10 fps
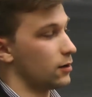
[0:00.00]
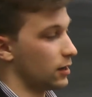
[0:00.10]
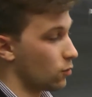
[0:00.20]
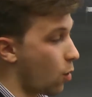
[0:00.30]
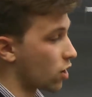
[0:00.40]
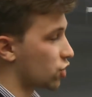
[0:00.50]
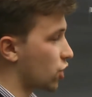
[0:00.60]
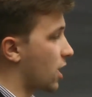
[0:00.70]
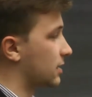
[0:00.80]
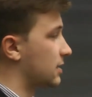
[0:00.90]
in one
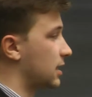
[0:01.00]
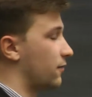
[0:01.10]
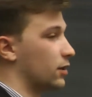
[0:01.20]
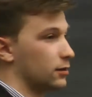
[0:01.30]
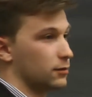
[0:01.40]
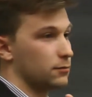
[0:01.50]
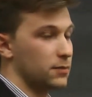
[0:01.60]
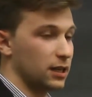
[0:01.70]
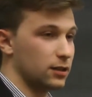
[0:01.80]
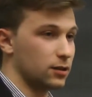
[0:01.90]
shot 7
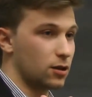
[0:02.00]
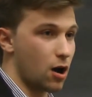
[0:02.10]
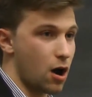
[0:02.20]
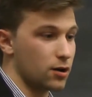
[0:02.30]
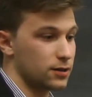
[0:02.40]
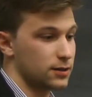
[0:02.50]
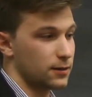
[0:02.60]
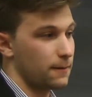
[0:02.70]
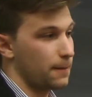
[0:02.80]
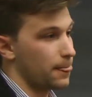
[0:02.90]
million cars
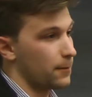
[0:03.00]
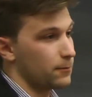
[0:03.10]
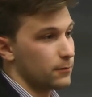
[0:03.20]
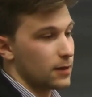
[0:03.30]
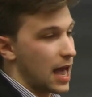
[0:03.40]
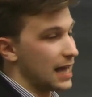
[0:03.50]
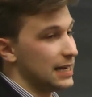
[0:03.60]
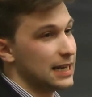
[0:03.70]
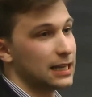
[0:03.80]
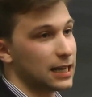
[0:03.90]

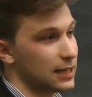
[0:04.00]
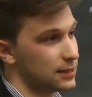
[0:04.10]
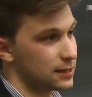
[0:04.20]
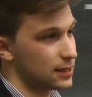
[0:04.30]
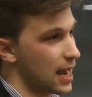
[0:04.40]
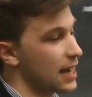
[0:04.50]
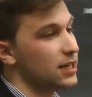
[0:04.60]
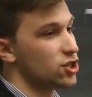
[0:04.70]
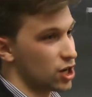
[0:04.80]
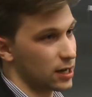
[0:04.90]
annihilates
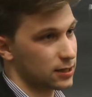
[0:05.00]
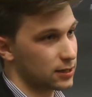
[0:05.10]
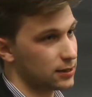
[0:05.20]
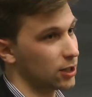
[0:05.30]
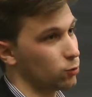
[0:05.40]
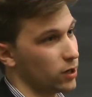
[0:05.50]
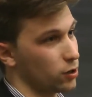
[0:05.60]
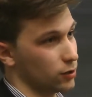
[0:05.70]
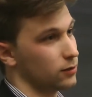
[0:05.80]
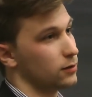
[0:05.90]
any chance that we
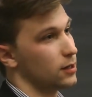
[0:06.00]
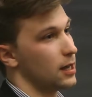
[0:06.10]
could